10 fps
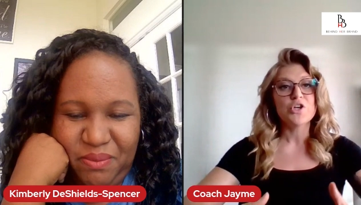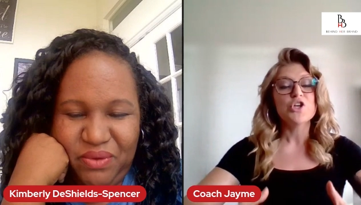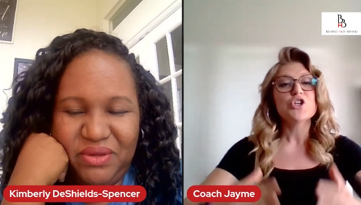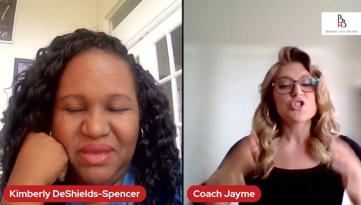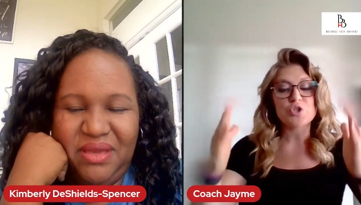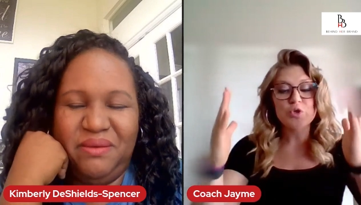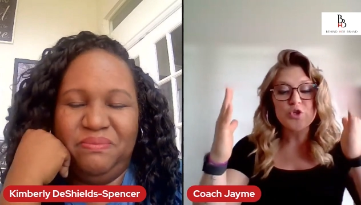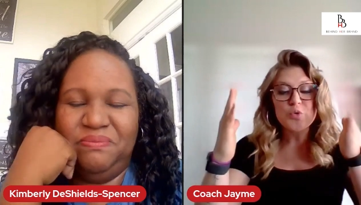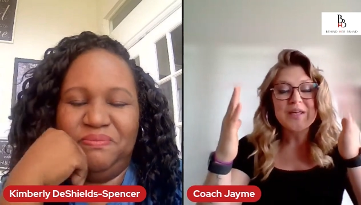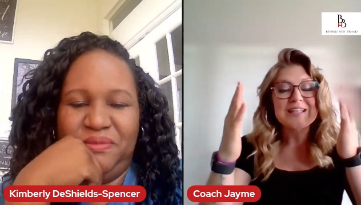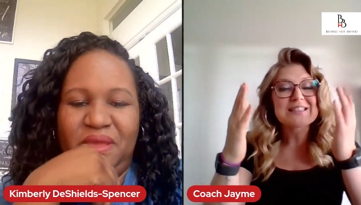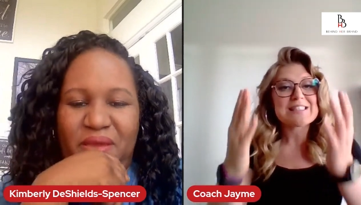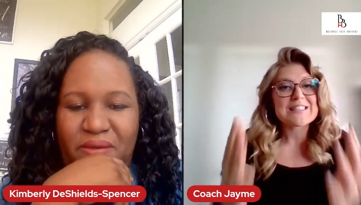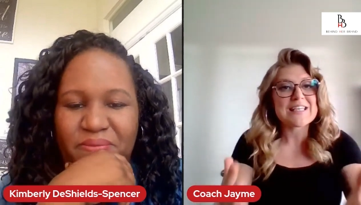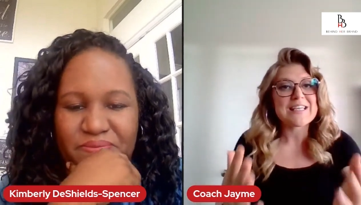Speaker 1: mm-hmm. so yeah. you can
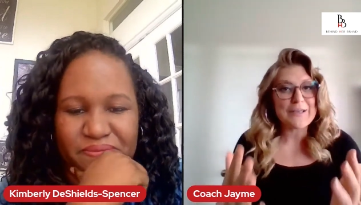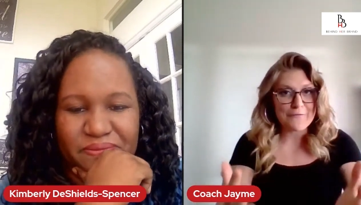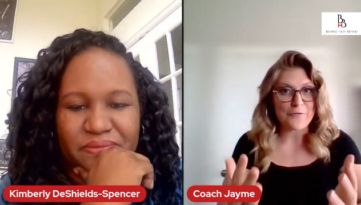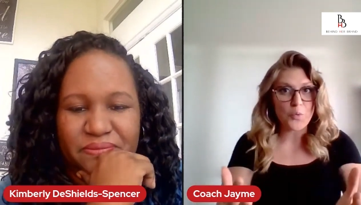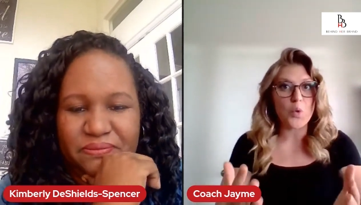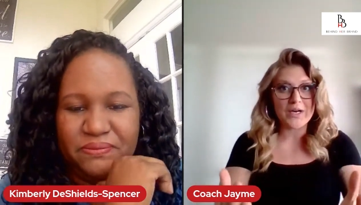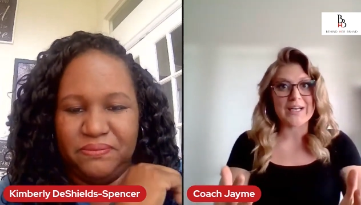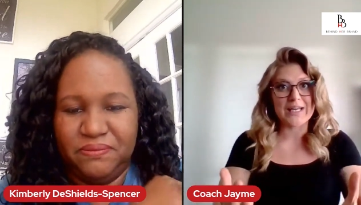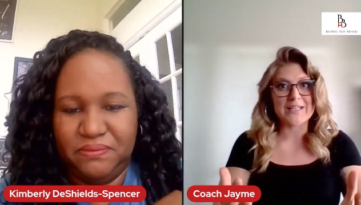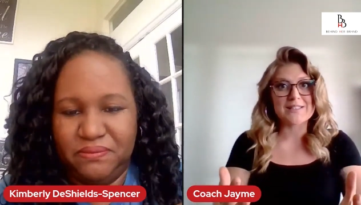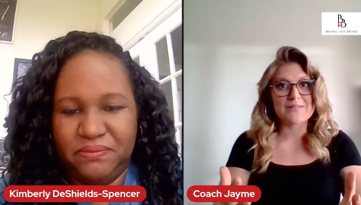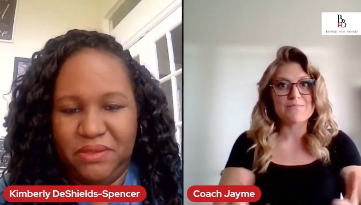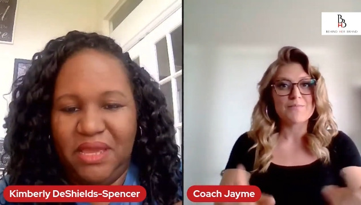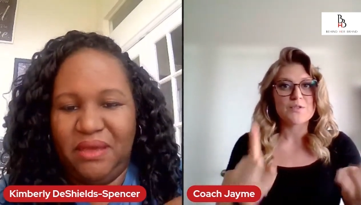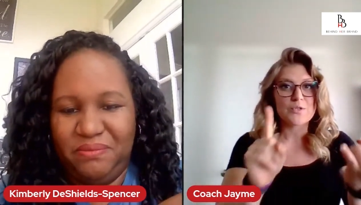see it for what it is.
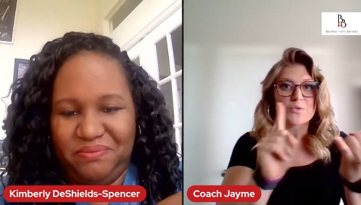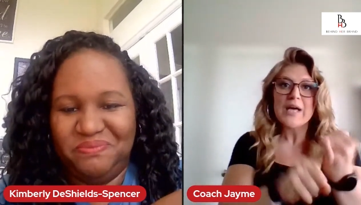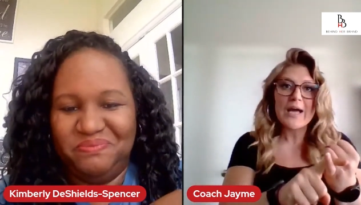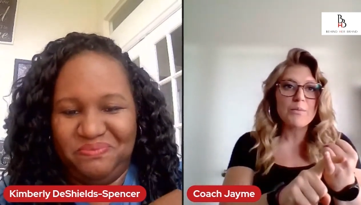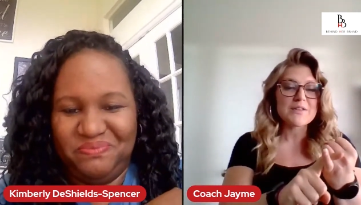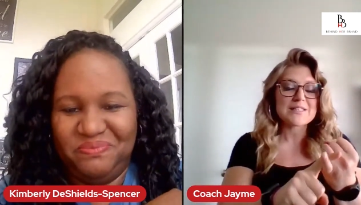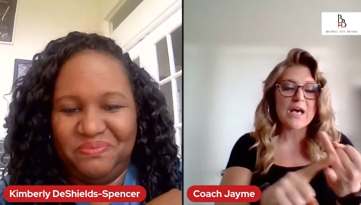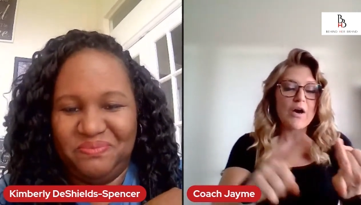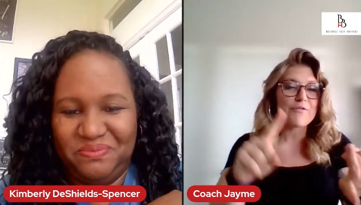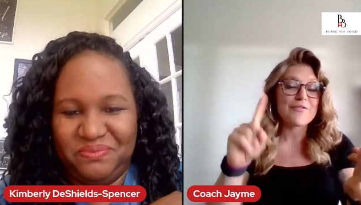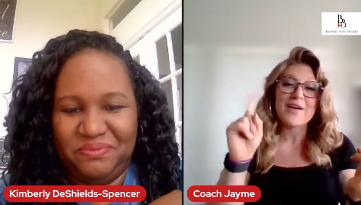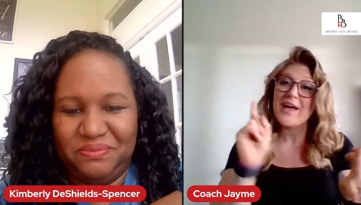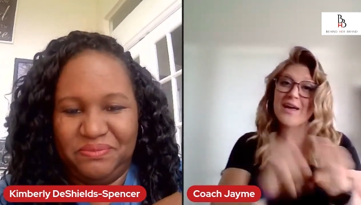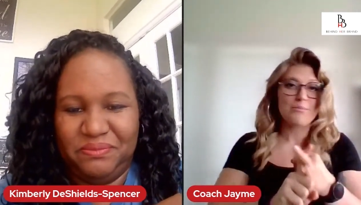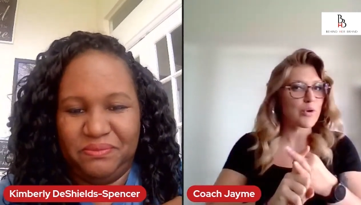So yeah. time with self
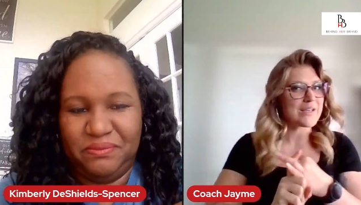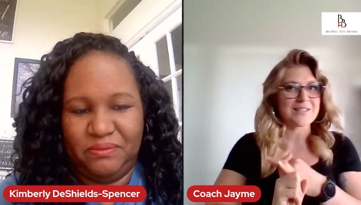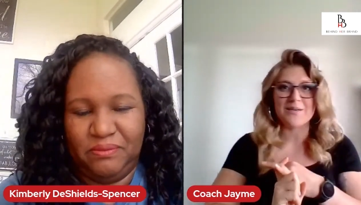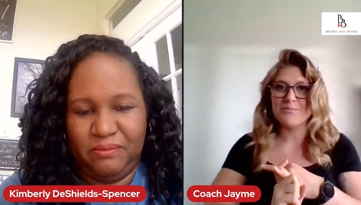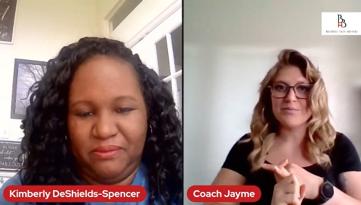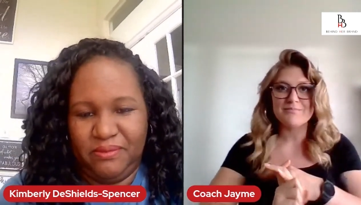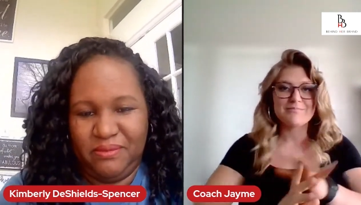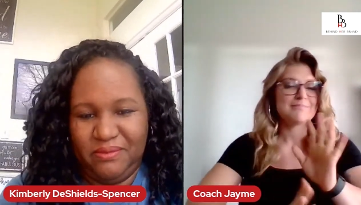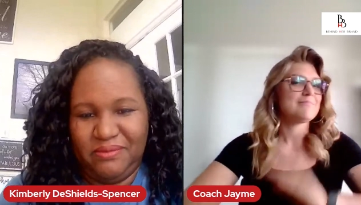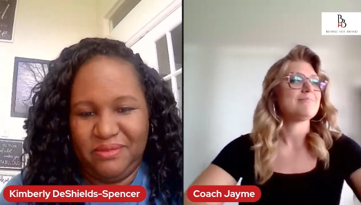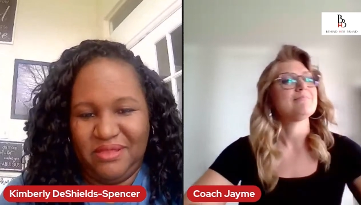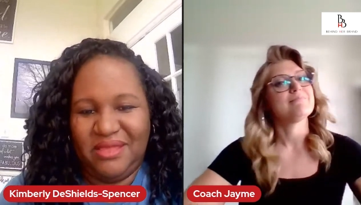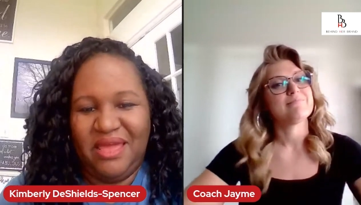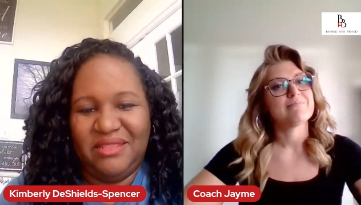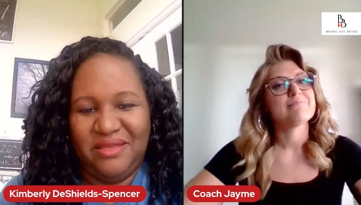and brain dump.
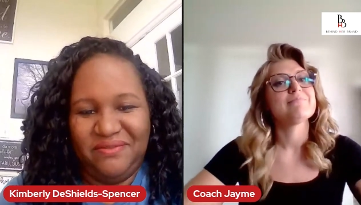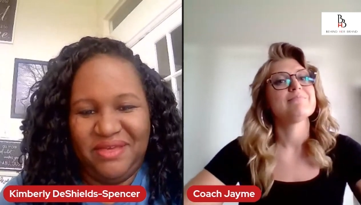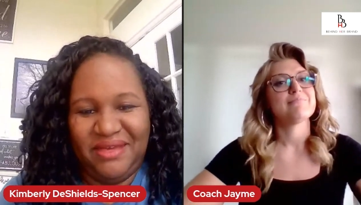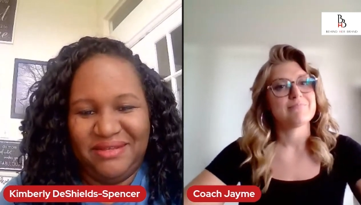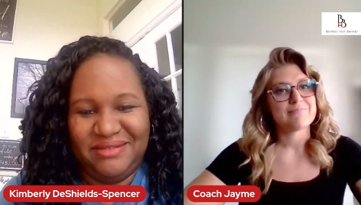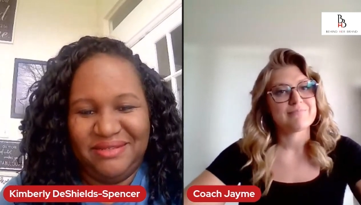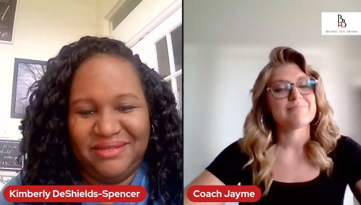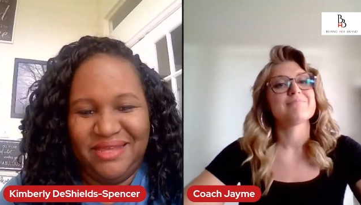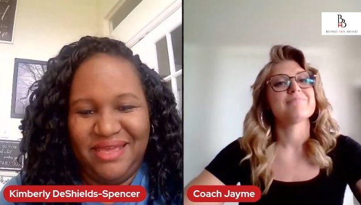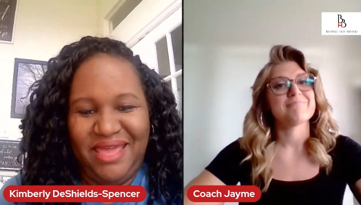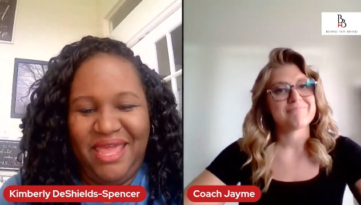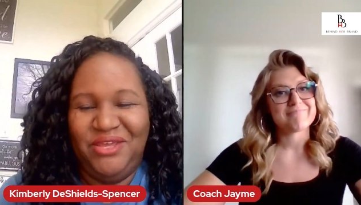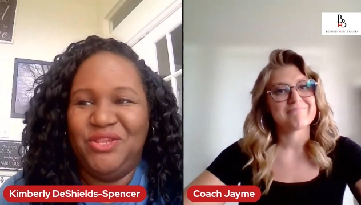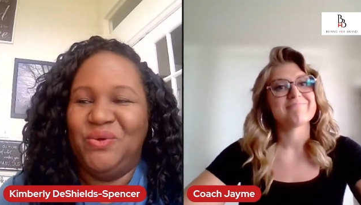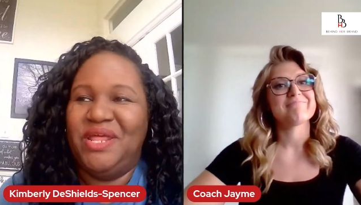
Speaker 2: I love that.
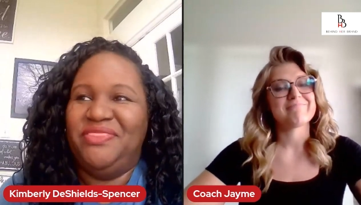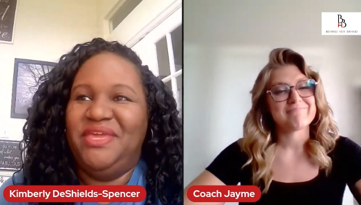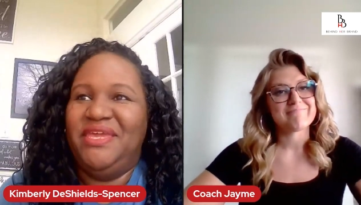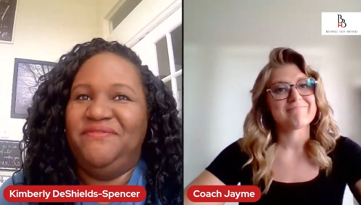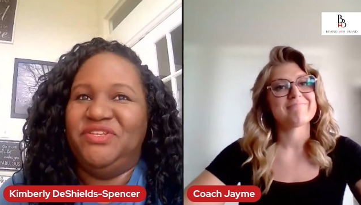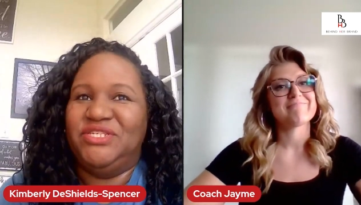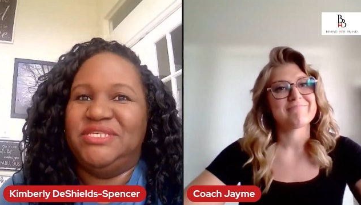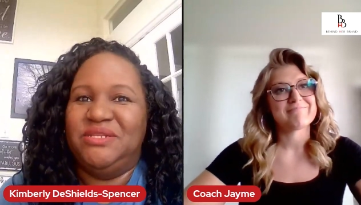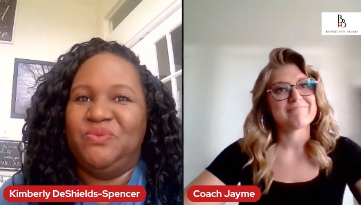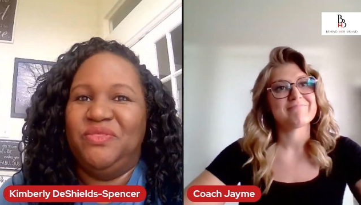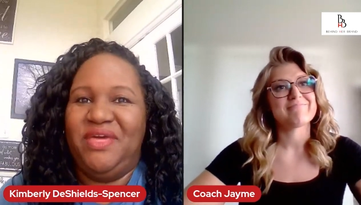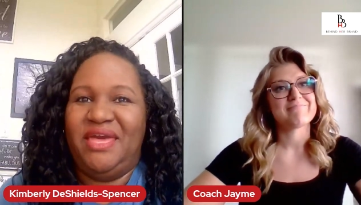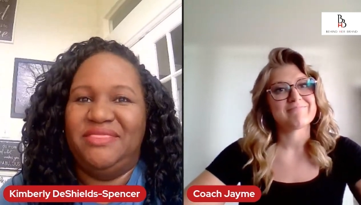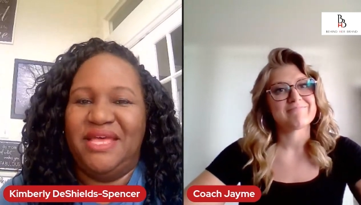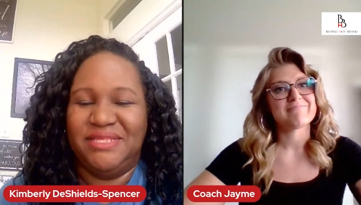You know, and I think even just sitting
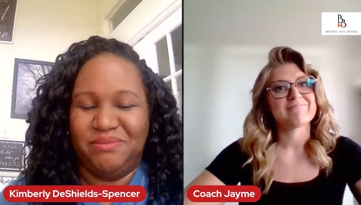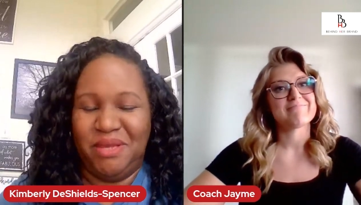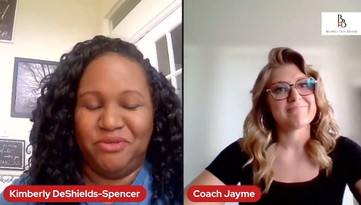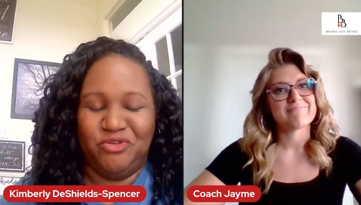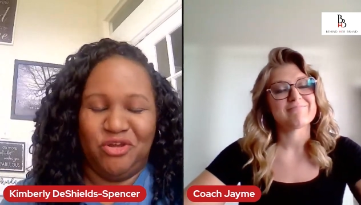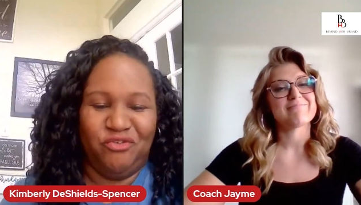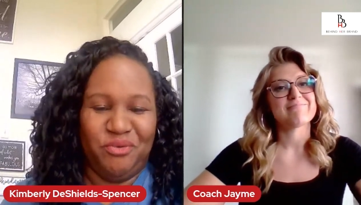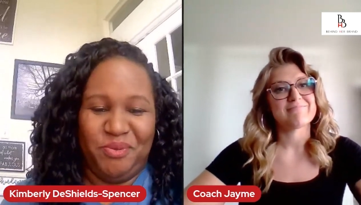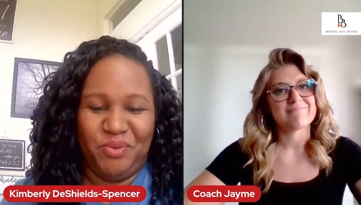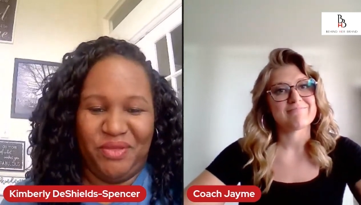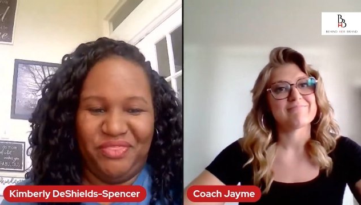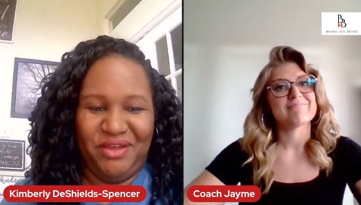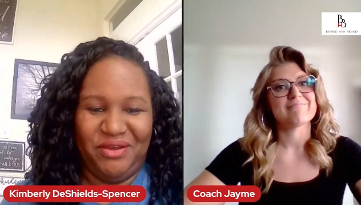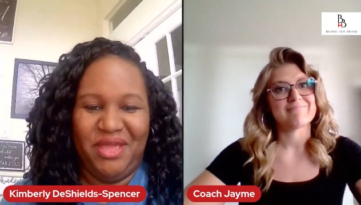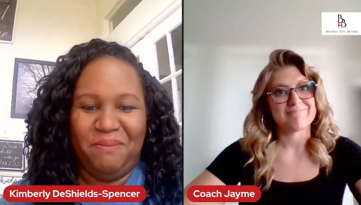with that, that's sometimes a struggle for people
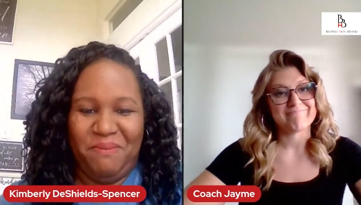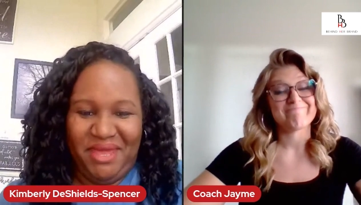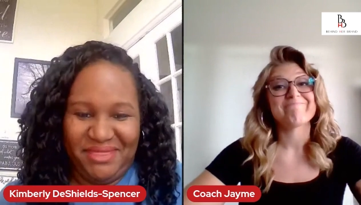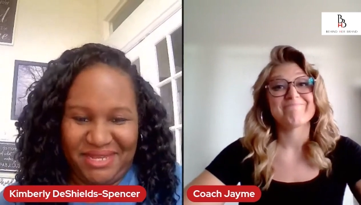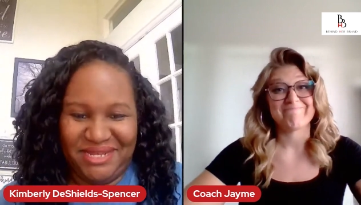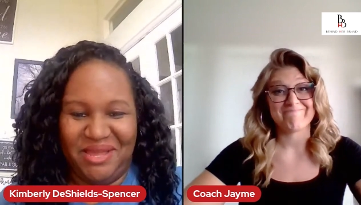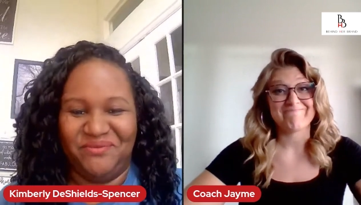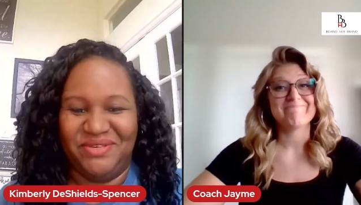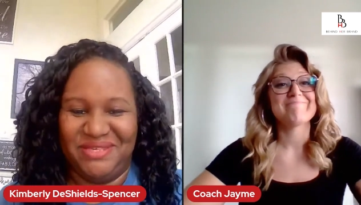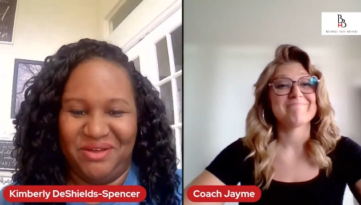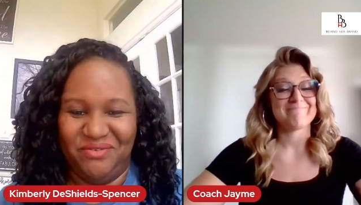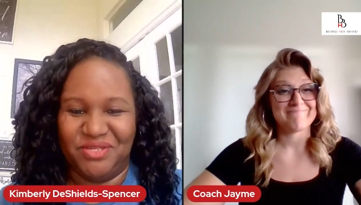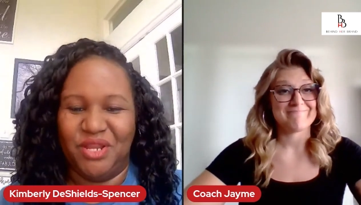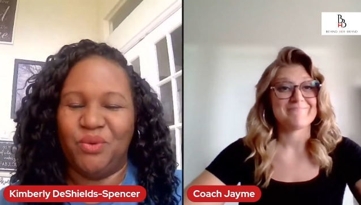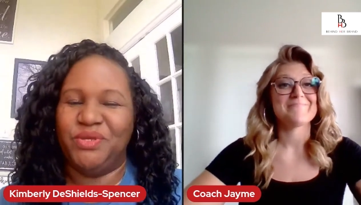right there, making that time for self. Because